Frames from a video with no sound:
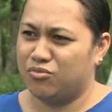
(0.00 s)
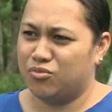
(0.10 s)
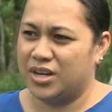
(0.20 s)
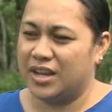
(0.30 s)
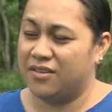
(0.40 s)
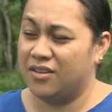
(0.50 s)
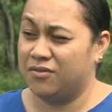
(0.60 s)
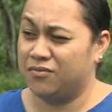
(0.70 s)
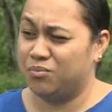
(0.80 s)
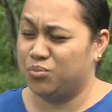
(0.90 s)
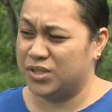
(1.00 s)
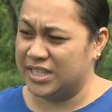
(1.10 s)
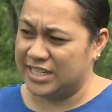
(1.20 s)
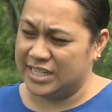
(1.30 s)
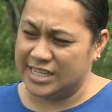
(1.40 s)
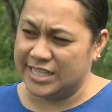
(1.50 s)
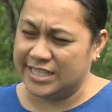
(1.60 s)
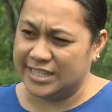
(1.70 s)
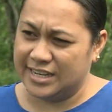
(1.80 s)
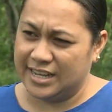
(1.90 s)
what I have presented
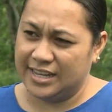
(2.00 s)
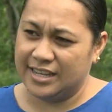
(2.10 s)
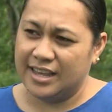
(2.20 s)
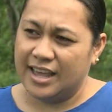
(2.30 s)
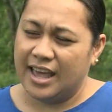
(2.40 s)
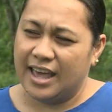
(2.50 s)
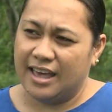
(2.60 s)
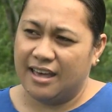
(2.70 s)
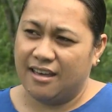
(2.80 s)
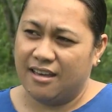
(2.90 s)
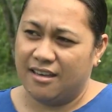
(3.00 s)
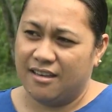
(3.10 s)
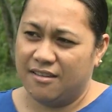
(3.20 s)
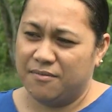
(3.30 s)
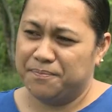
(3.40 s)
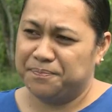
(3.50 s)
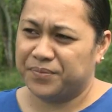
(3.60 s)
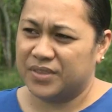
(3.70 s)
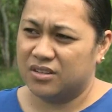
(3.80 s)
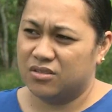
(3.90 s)
yesterday.
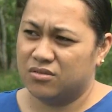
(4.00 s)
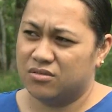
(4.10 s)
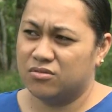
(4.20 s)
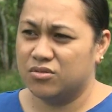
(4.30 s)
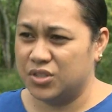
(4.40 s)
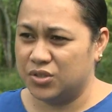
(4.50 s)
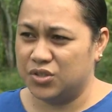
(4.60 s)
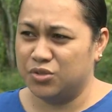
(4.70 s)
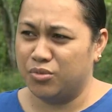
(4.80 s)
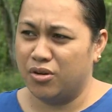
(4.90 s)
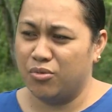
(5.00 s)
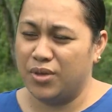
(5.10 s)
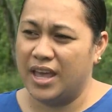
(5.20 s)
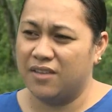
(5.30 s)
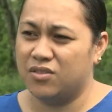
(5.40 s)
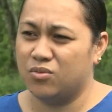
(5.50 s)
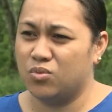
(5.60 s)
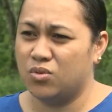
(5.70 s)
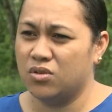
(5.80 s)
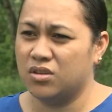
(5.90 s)
Also tomorrow we have the
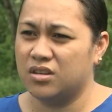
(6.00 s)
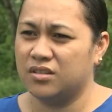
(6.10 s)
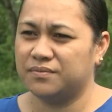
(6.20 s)
walk.